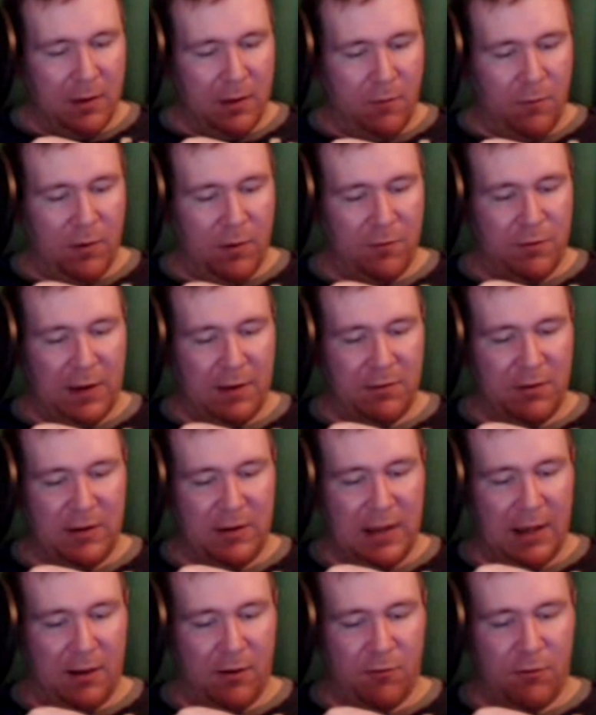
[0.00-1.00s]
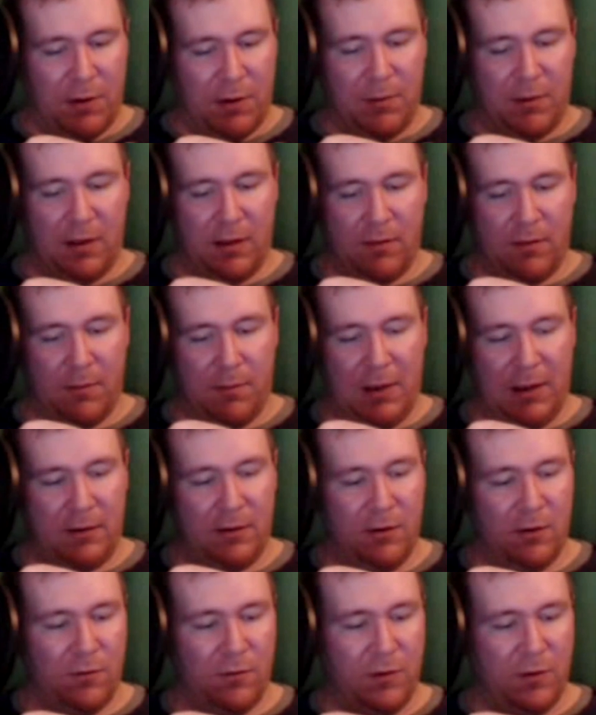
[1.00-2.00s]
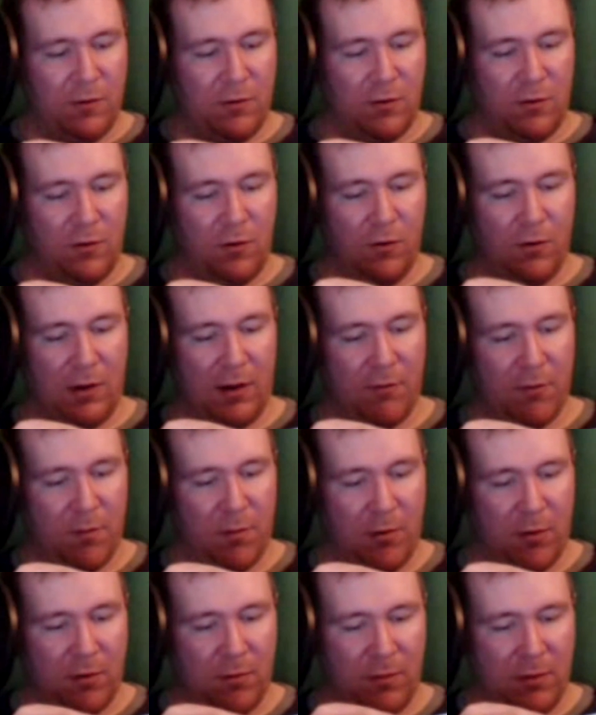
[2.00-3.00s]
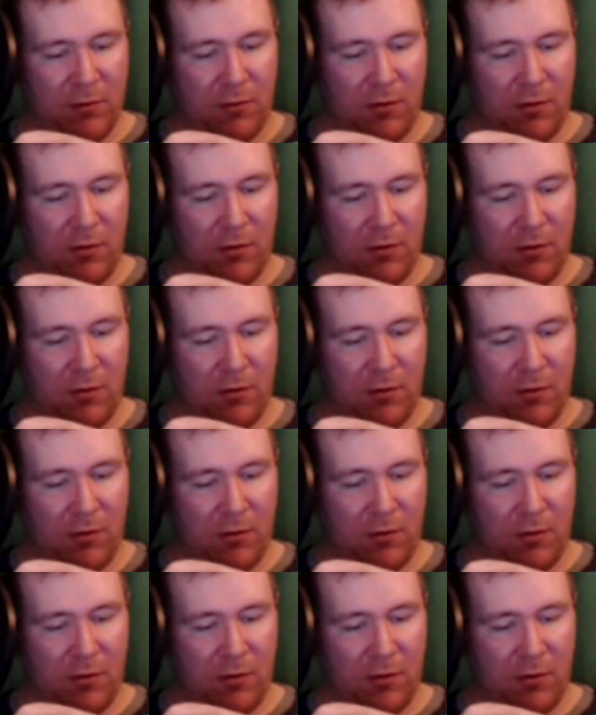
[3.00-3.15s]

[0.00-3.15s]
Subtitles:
1/5 scale replica of the Back to the Future 2 hoverboard was